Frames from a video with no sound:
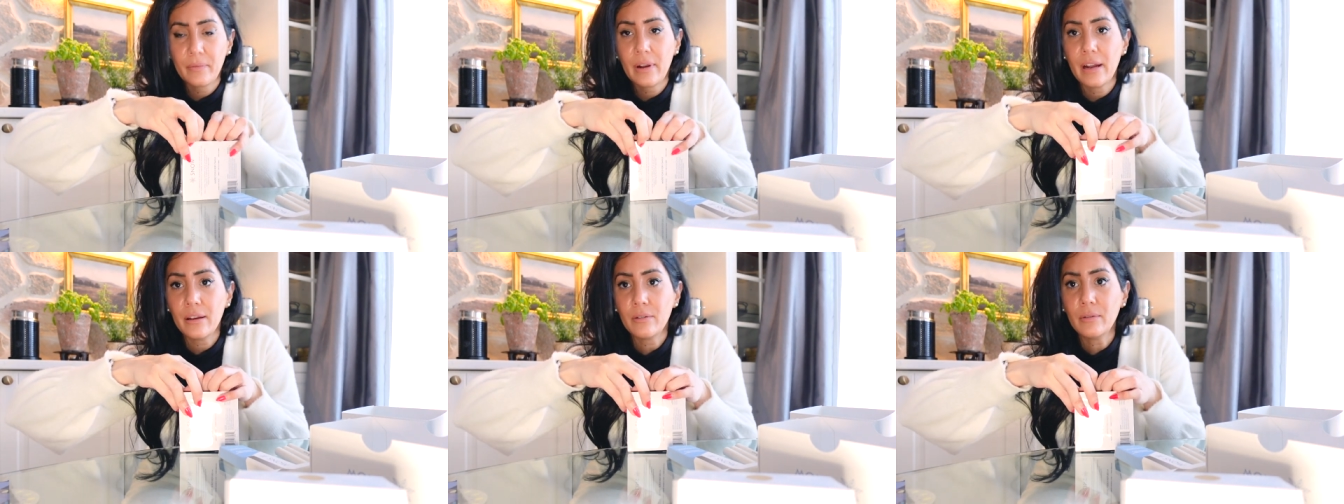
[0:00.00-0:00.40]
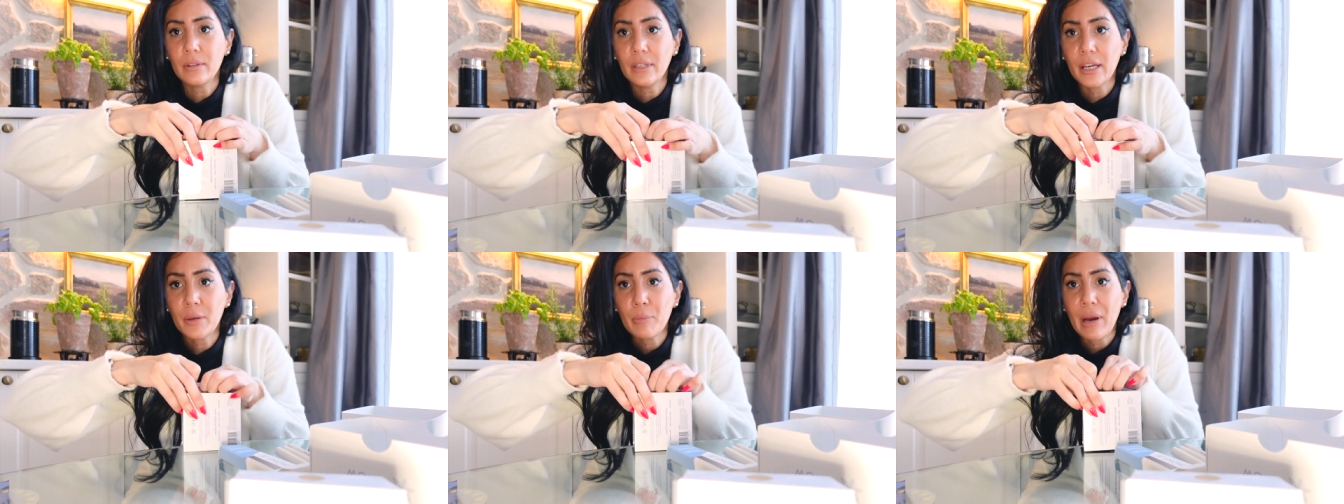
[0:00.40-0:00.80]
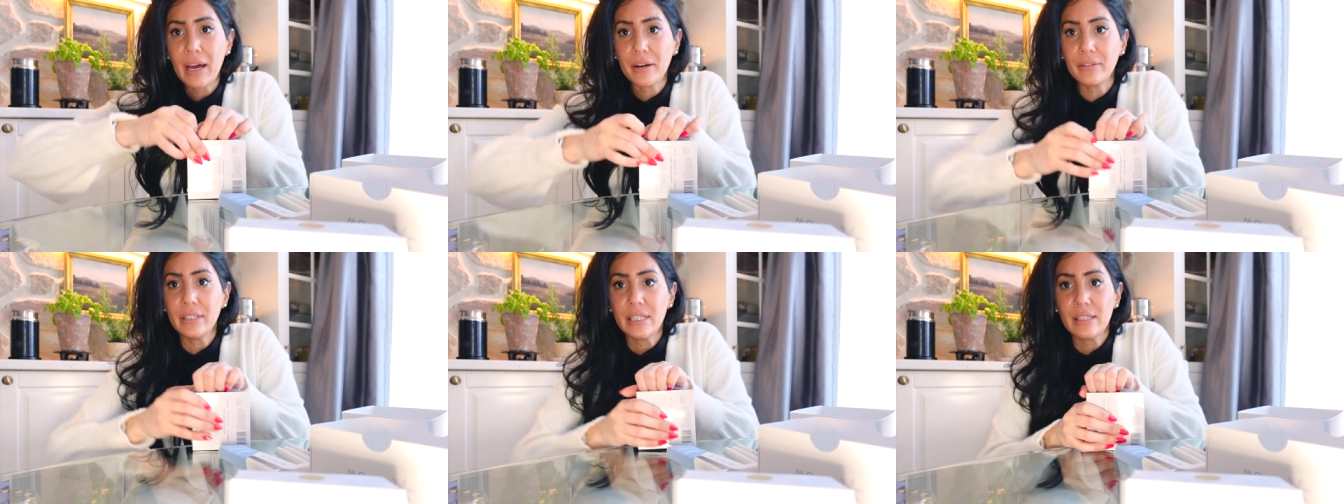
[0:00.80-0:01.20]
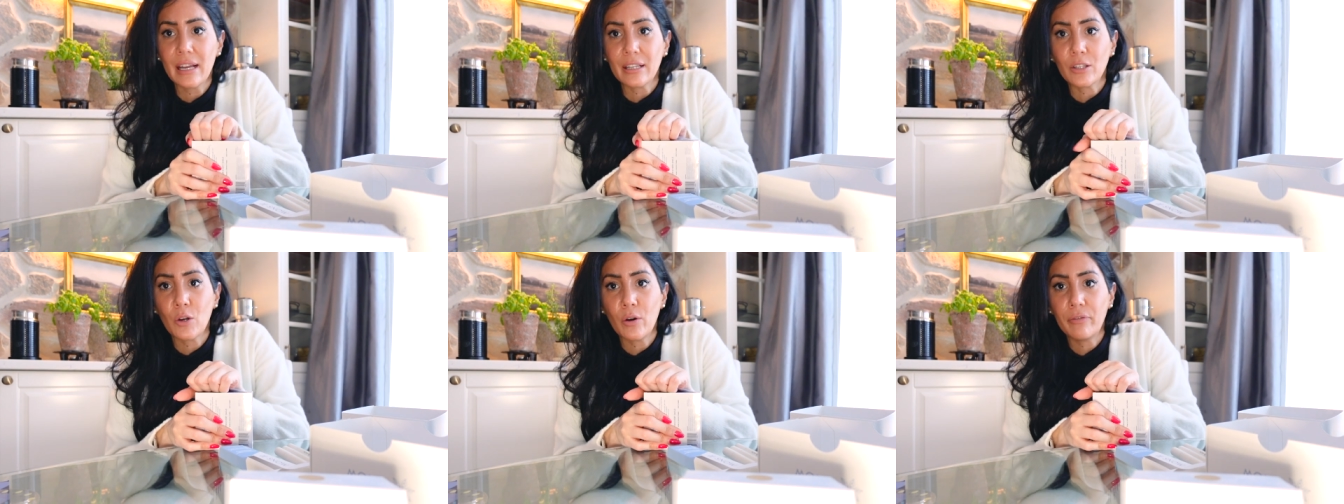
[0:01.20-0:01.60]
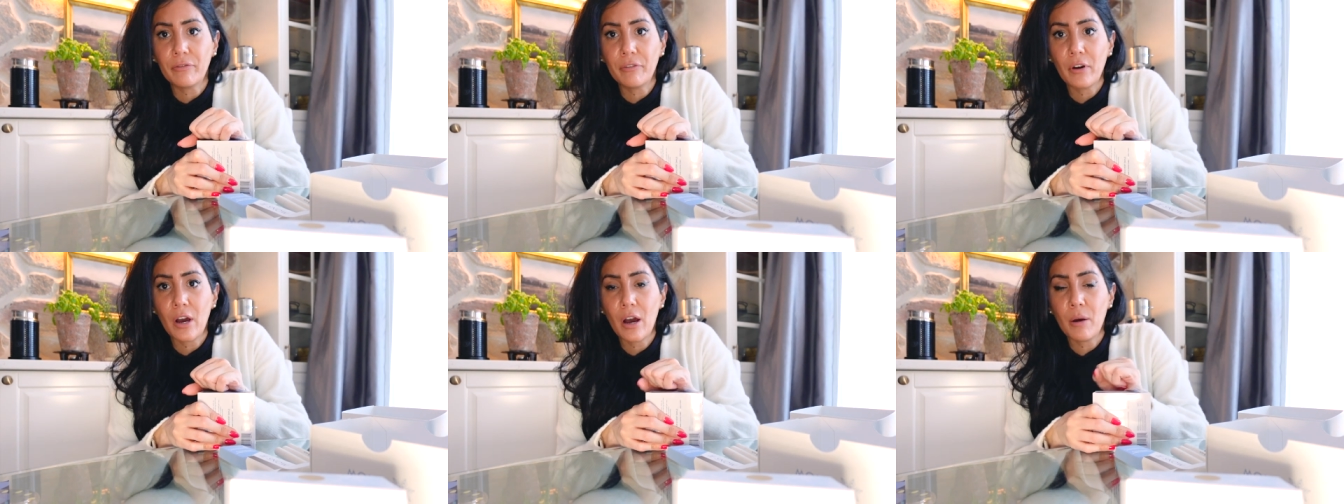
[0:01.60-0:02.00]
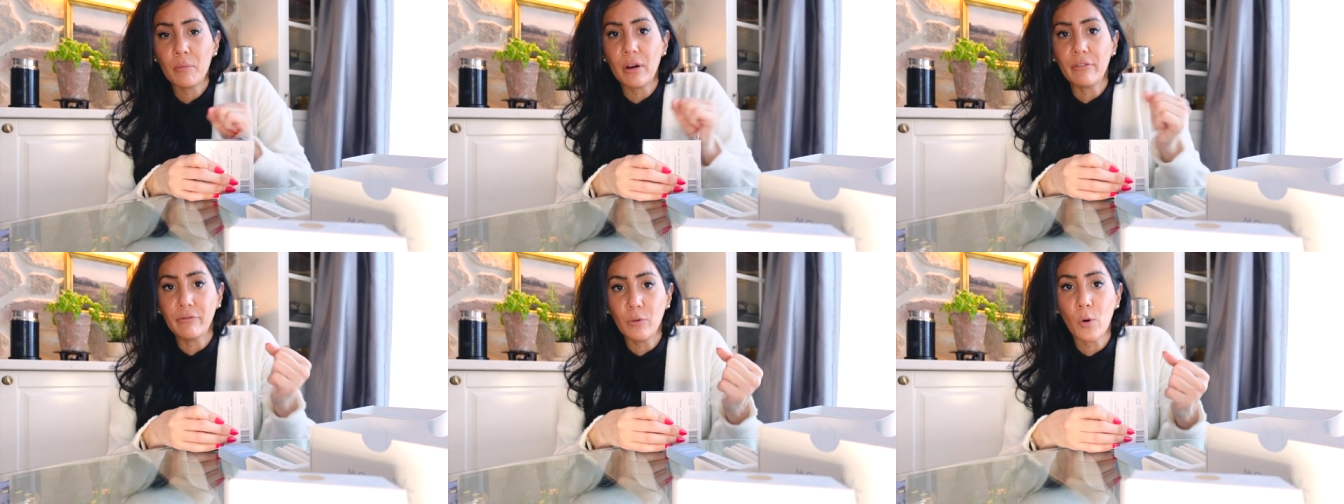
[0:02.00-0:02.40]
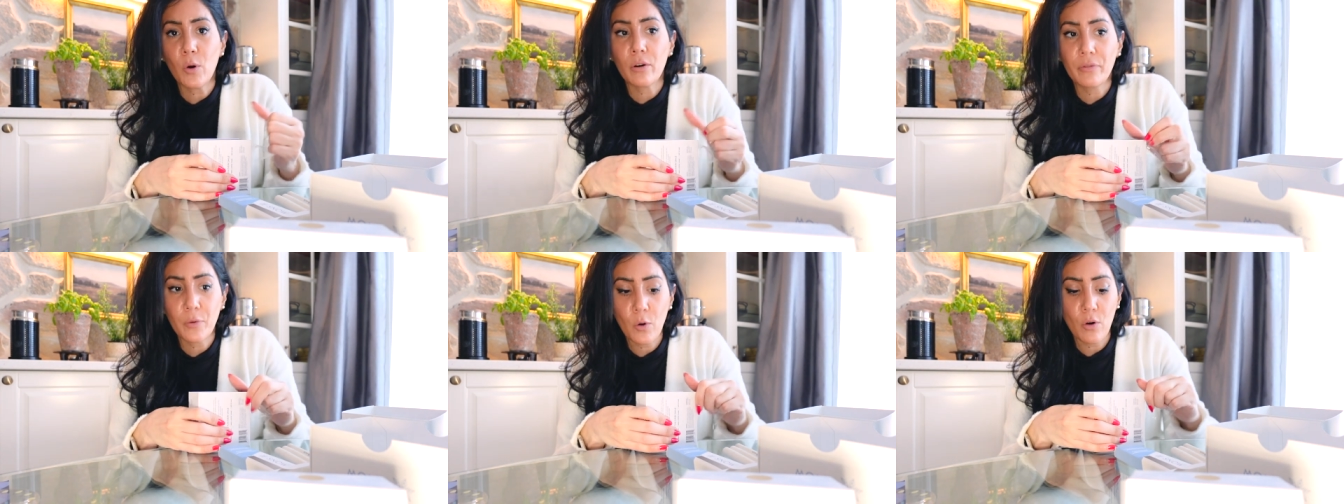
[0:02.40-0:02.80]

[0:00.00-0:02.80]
I don't like batteries that go from four